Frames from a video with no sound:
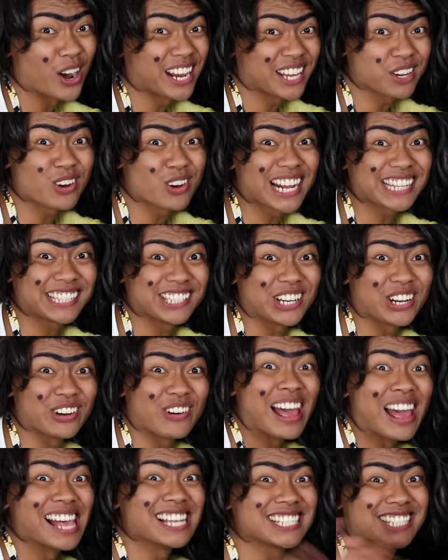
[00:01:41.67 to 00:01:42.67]
what you want to
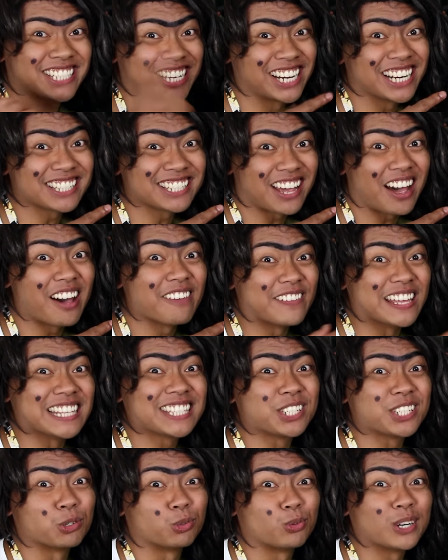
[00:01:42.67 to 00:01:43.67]
do is turn the
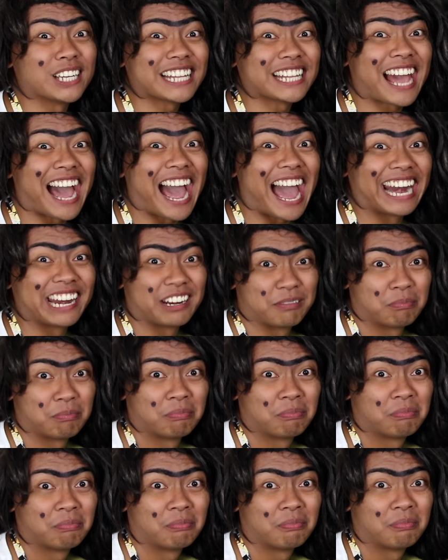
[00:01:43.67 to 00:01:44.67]
oven to really hot.
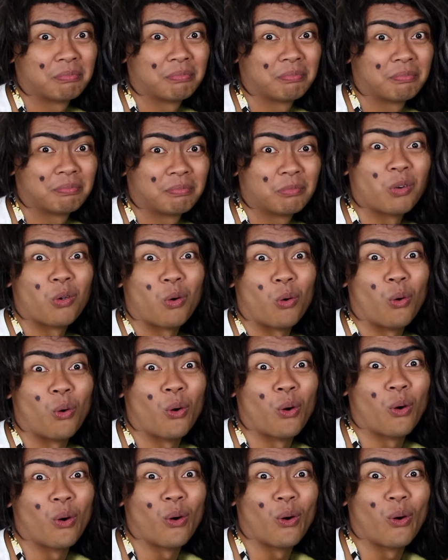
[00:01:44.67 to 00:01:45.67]

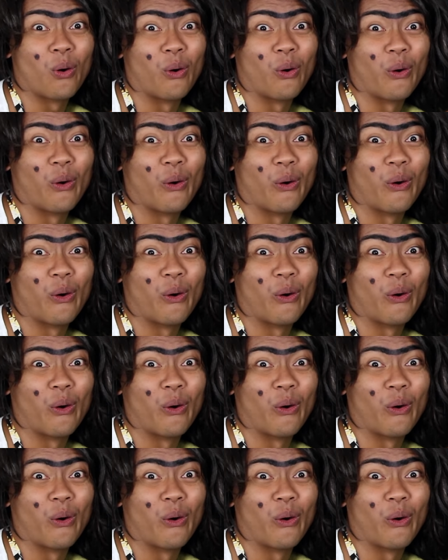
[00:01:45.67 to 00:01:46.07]
Ooh.